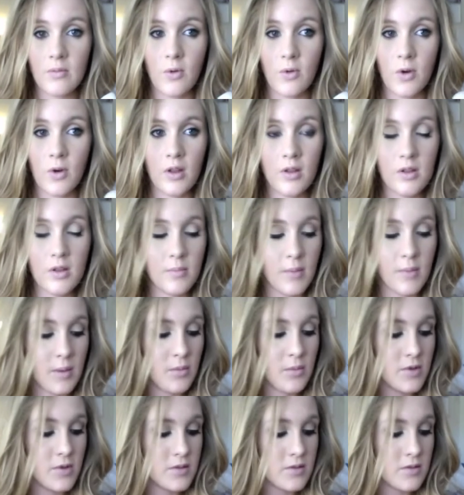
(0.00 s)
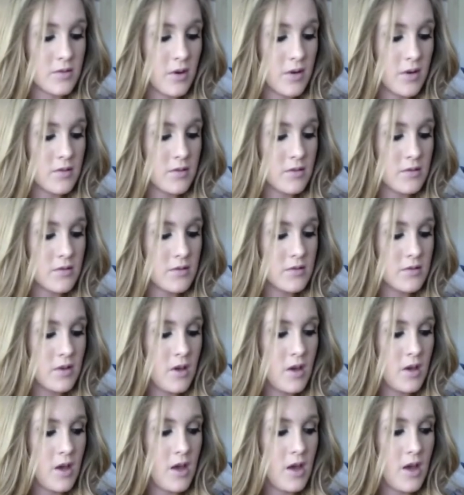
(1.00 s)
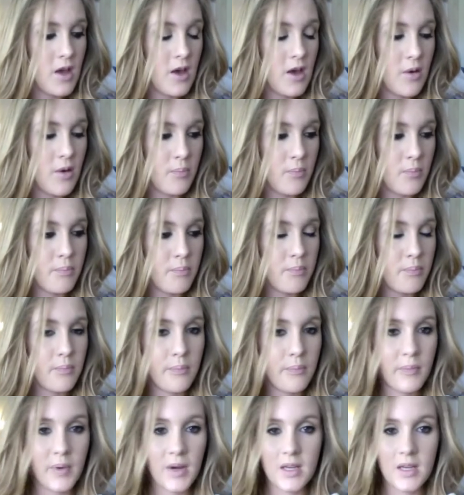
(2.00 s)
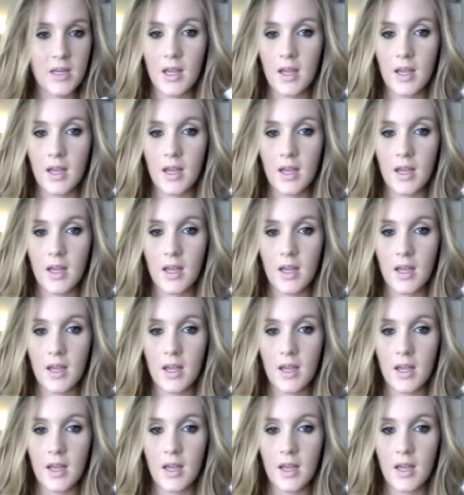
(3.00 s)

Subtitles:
oil in my moisturizers. But